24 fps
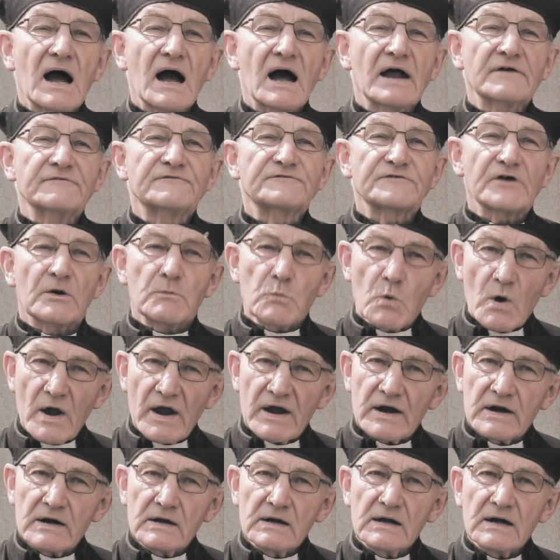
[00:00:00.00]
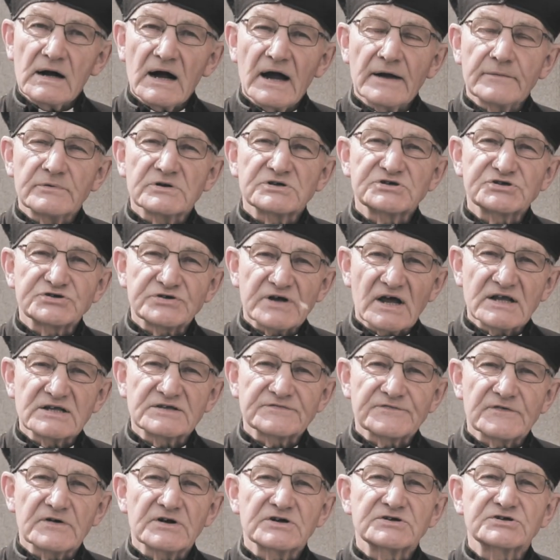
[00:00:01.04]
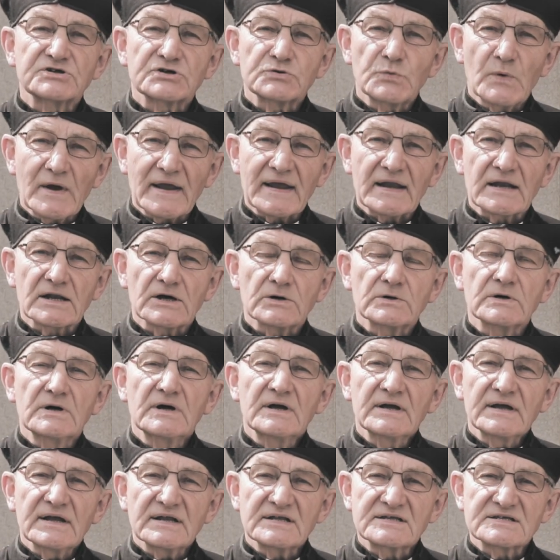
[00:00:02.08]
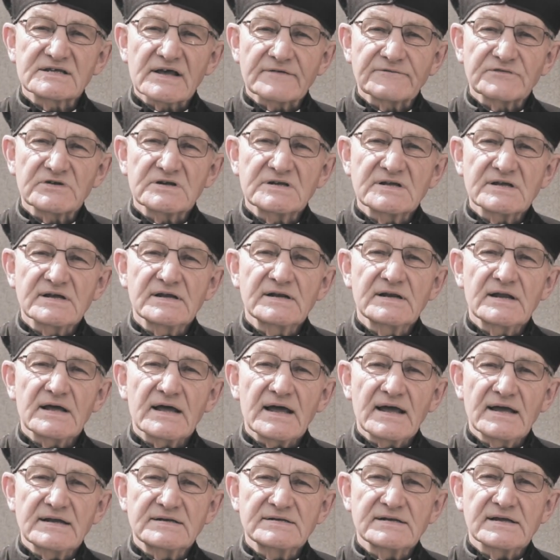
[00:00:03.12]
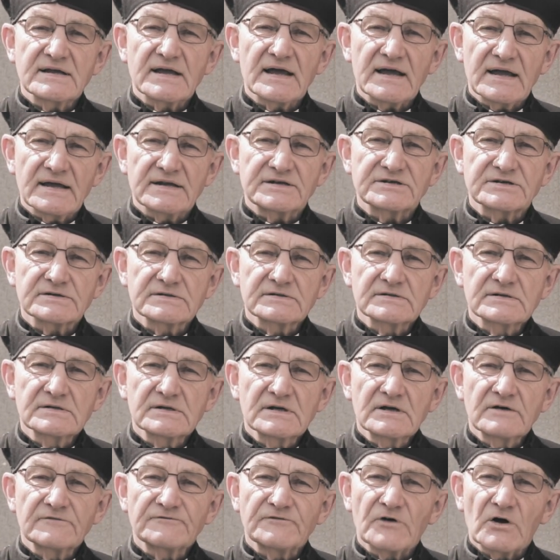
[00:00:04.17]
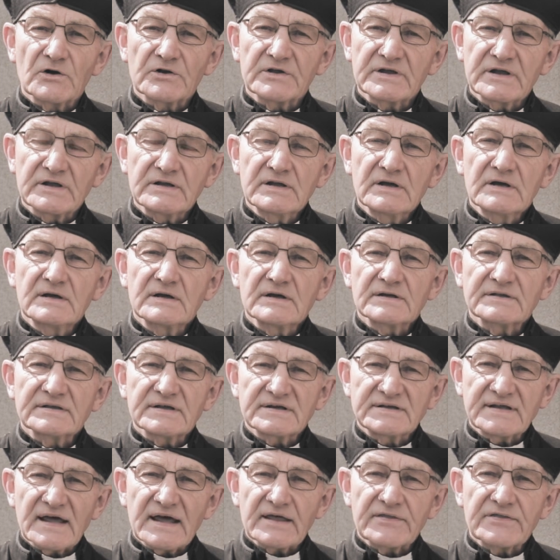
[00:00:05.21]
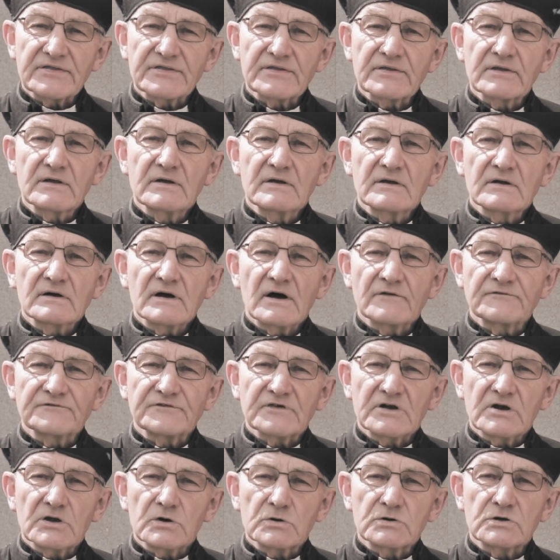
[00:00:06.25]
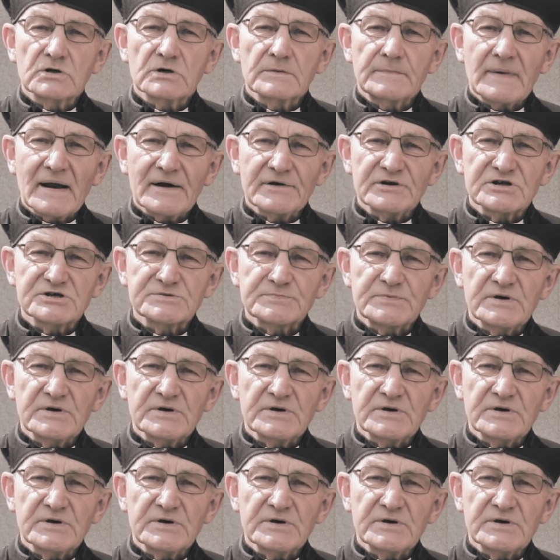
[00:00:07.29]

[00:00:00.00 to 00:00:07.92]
and from where I was transferred to Wicklow in 1788, following the death of the local parish